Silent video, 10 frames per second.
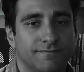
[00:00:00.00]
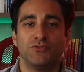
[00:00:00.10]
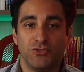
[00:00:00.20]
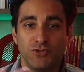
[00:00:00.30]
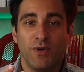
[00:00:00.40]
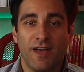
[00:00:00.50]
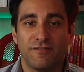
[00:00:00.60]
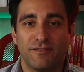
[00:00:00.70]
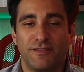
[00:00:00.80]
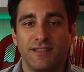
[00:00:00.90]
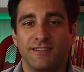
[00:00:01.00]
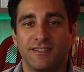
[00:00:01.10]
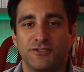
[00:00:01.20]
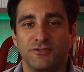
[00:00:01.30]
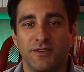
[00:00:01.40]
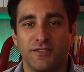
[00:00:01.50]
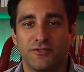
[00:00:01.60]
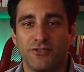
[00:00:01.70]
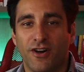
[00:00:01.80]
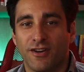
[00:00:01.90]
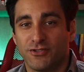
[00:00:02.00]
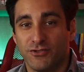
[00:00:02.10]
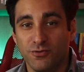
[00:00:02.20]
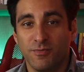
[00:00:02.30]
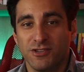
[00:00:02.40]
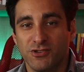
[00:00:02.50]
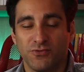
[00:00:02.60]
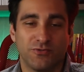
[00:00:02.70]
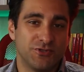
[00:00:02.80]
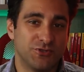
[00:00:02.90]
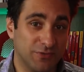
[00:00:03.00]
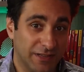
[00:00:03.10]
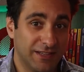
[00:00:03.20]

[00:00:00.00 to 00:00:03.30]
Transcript: Do you have the feeling that you either talk too much or too